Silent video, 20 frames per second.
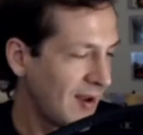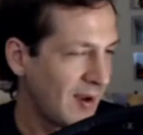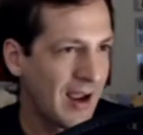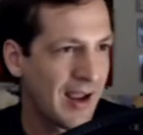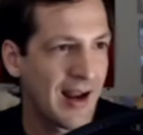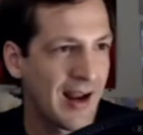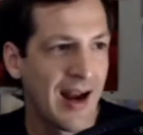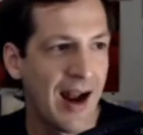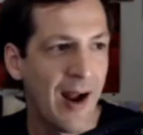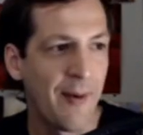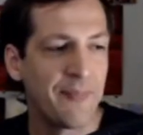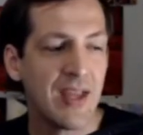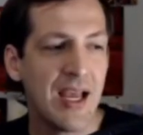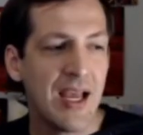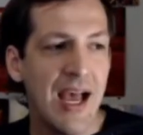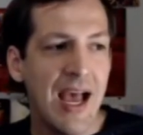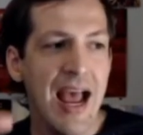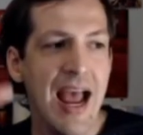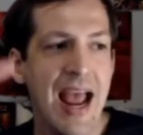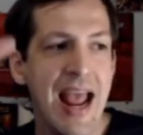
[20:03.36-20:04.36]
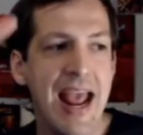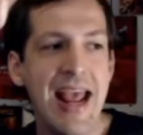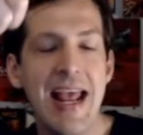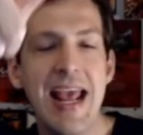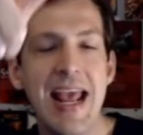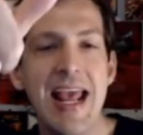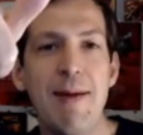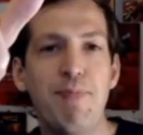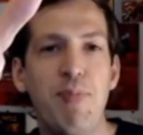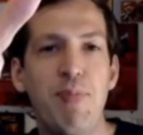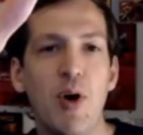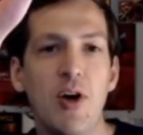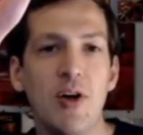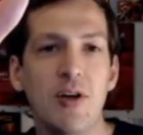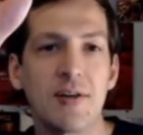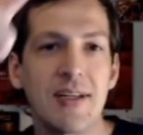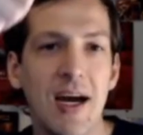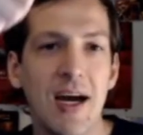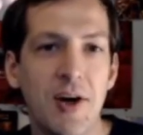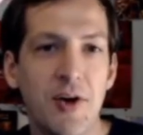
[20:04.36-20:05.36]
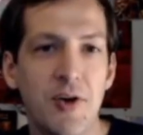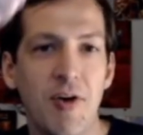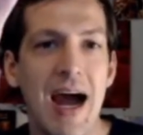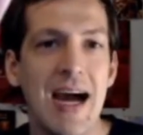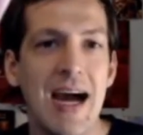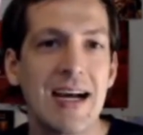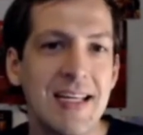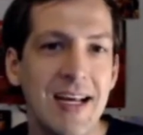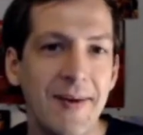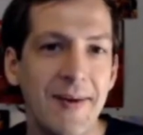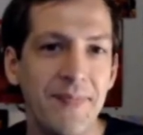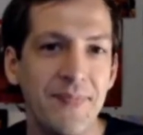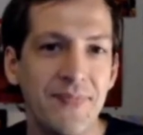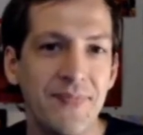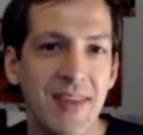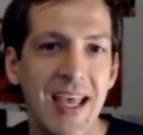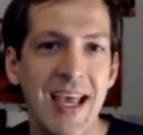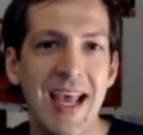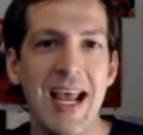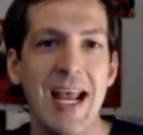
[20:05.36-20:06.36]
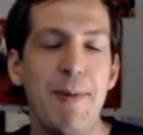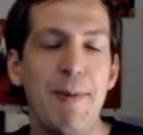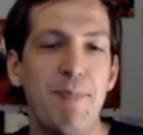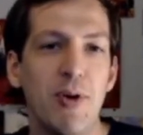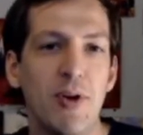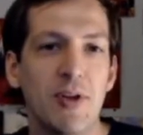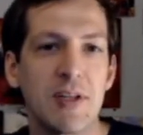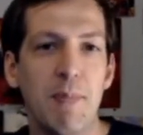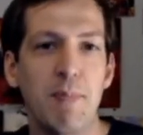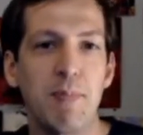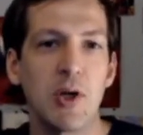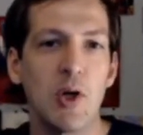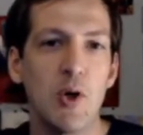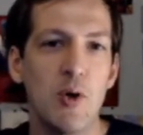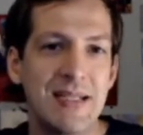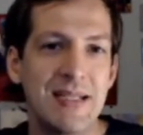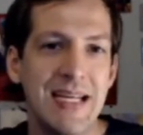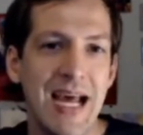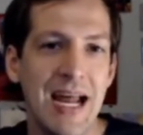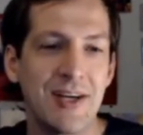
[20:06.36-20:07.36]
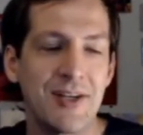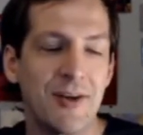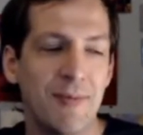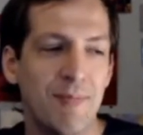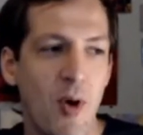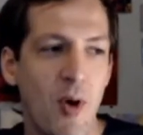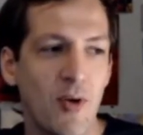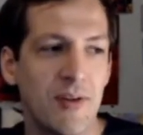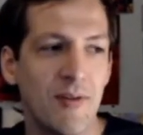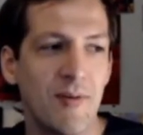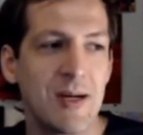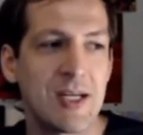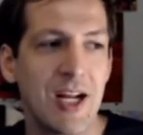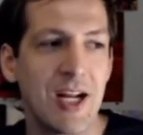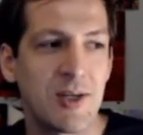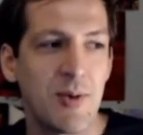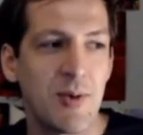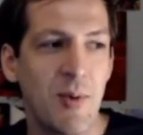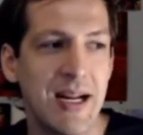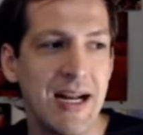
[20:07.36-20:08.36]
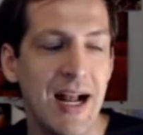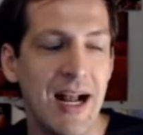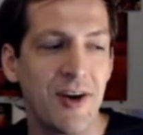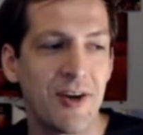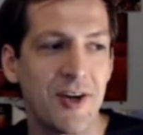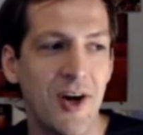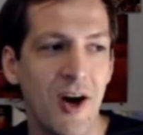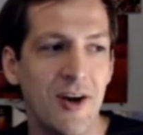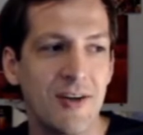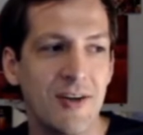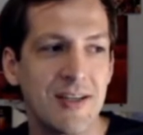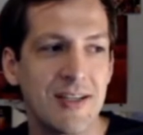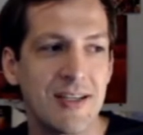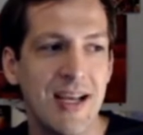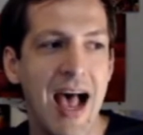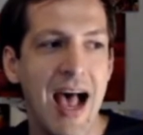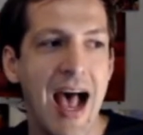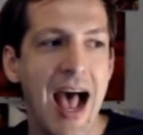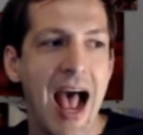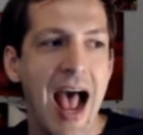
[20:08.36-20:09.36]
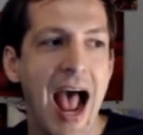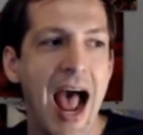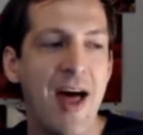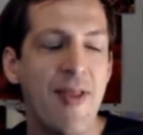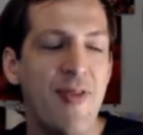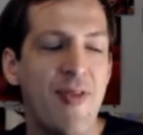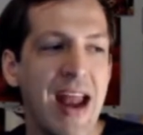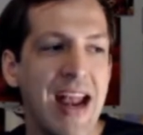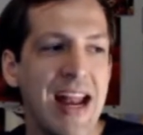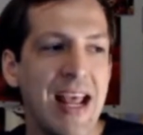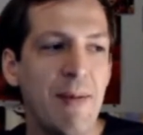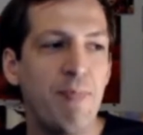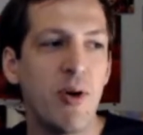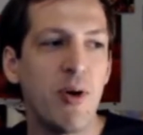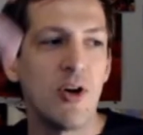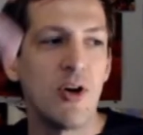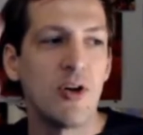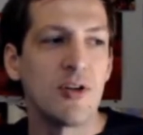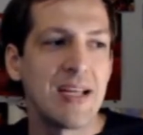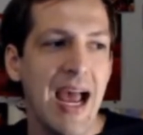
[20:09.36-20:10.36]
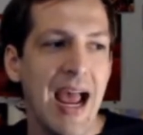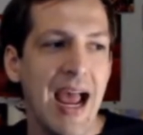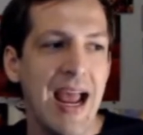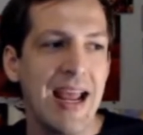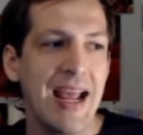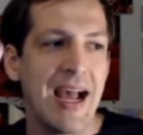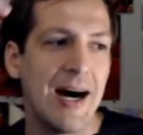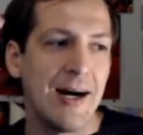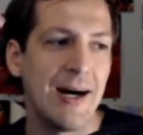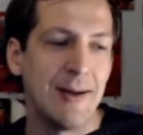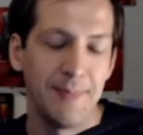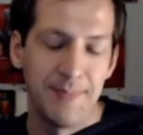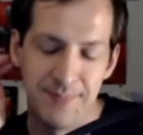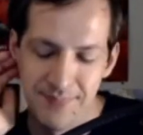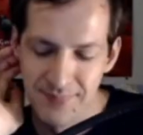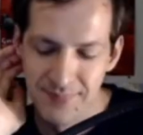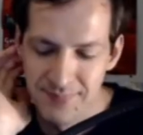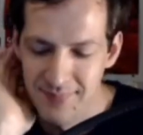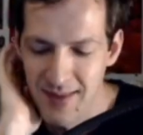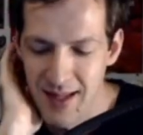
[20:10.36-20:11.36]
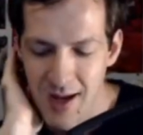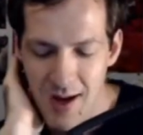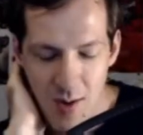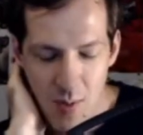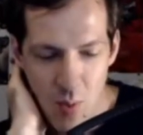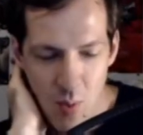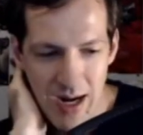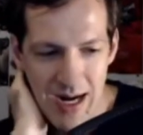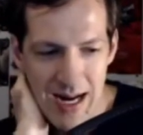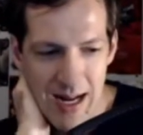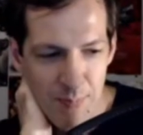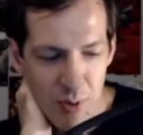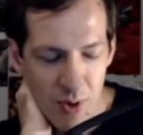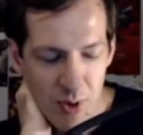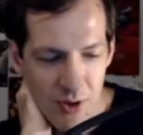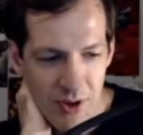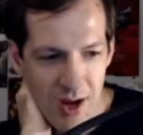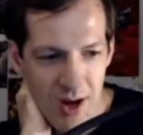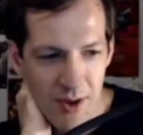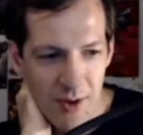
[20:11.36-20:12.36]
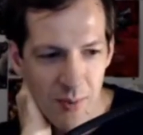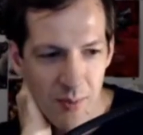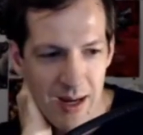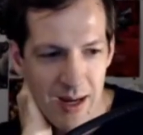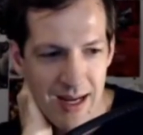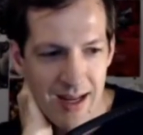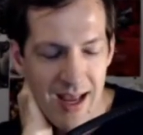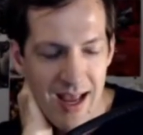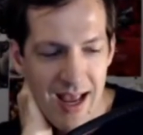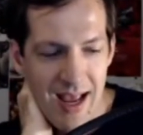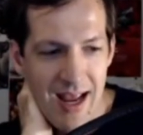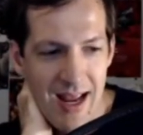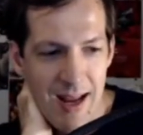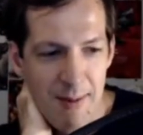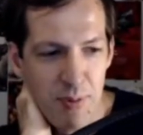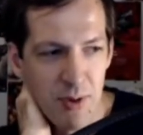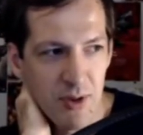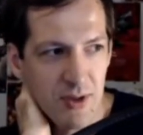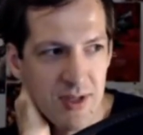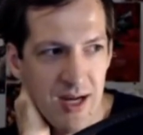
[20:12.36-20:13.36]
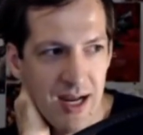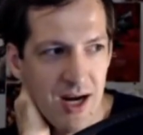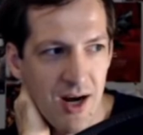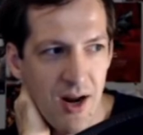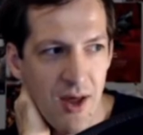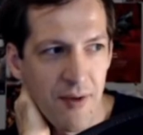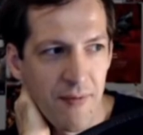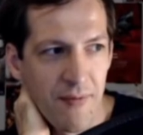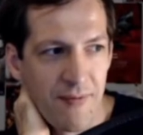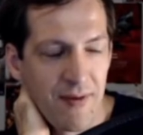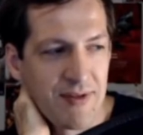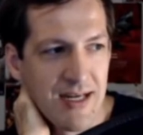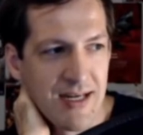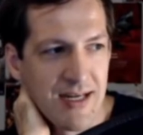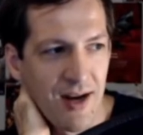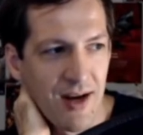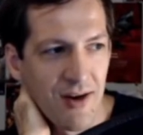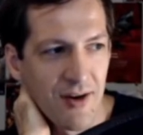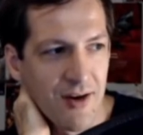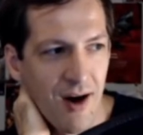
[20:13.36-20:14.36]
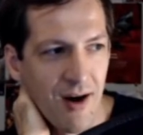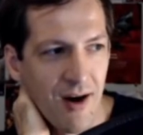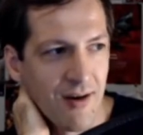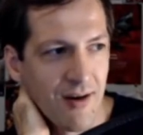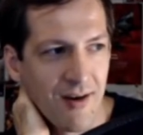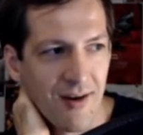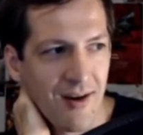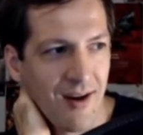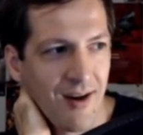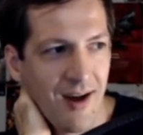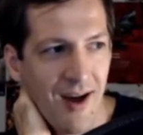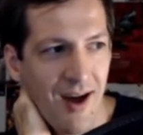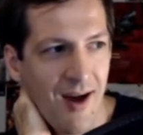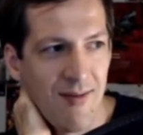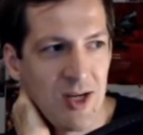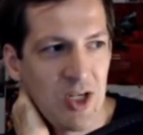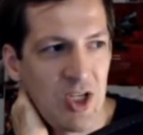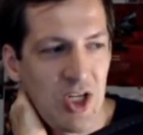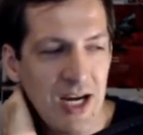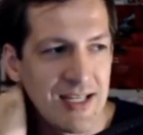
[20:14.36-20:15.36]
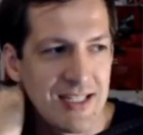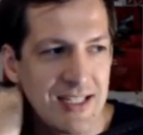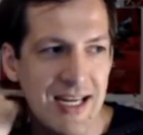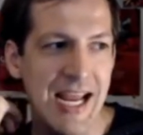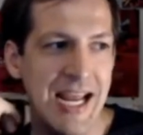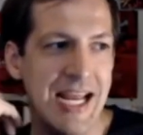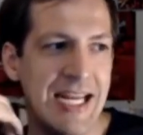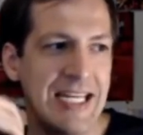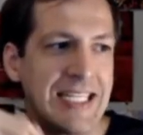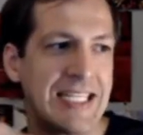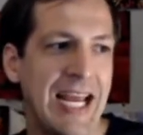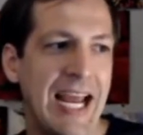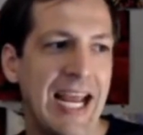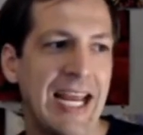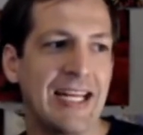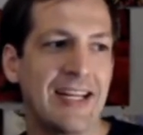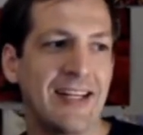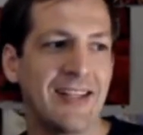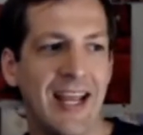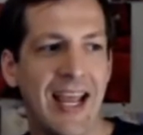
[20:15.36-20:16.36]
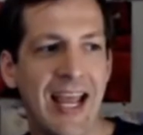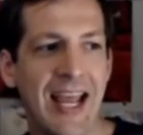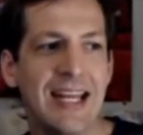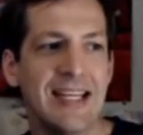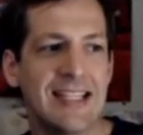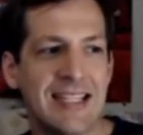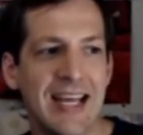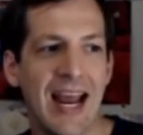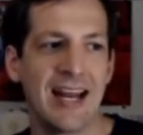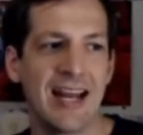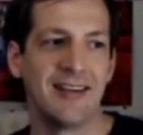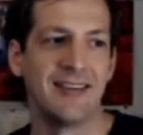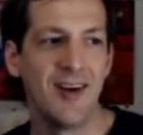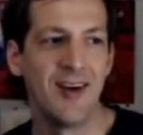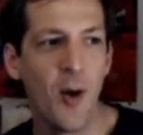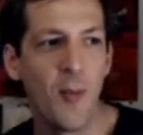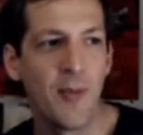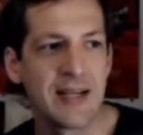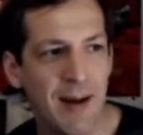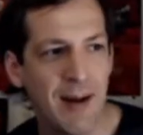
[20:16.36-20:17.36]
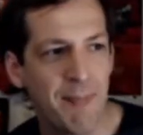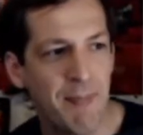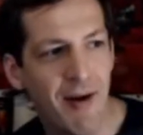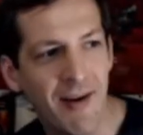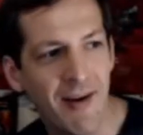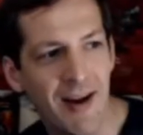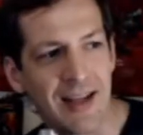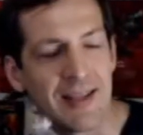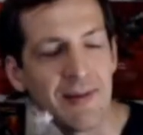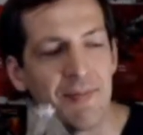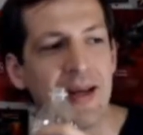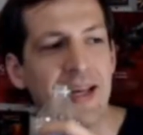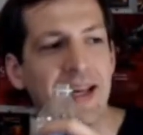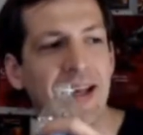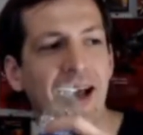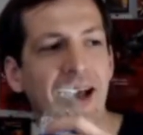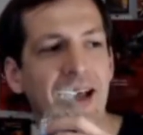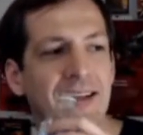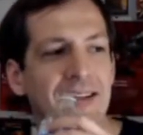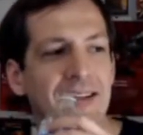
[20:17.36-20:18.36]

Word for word: get it up. He he pulled a Kroxa, he pulled a Bloom Tender, both of which like $20 cards. And then he pulled a, um, what did he pull the other week? He pulled like another $15 card. I mean, just insane. Insane. Nobody's got better luck than PK.